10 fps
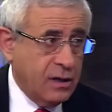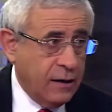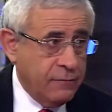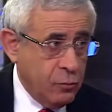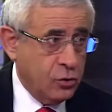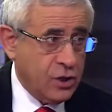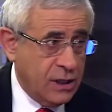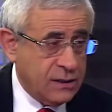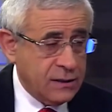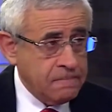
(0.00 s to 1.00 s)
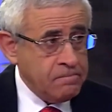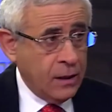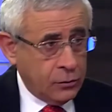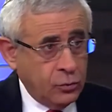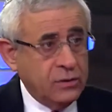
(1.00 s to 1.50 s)
have more chances
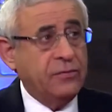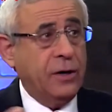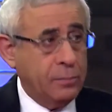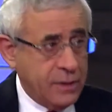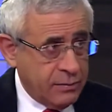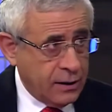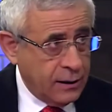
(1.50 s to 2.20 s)
to develop something